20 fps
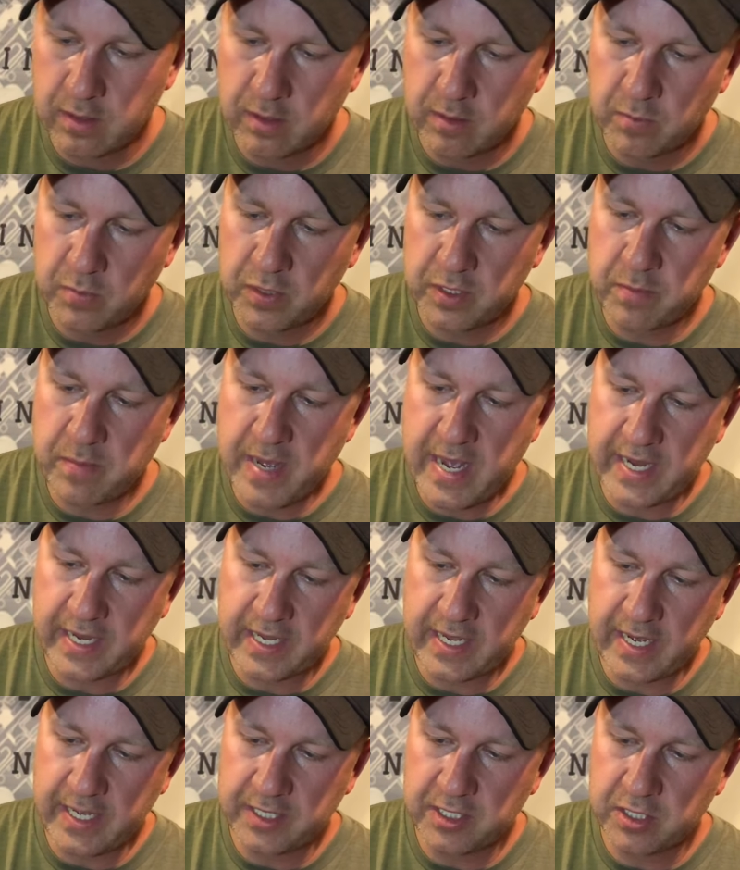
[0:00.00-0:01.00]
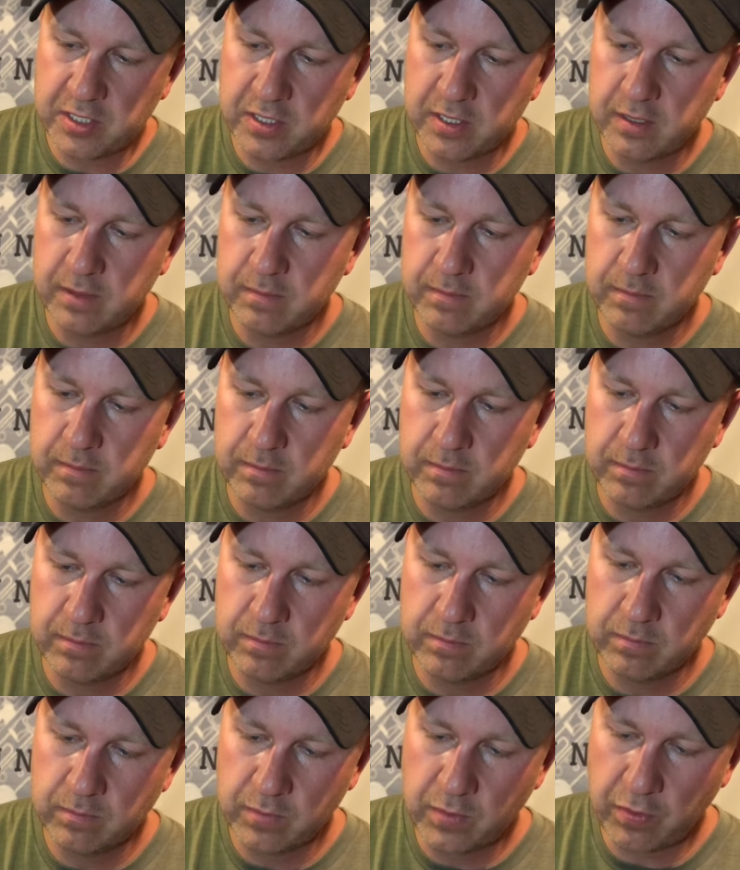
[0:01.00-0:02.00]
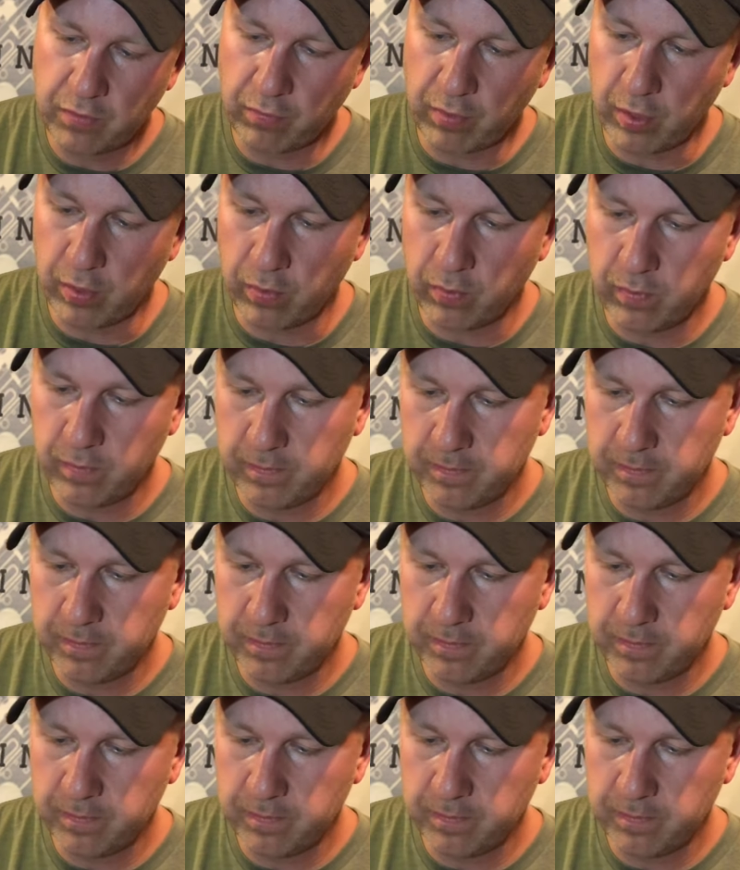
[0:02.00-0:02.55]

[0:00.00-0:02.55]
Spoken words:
put the mag catch through.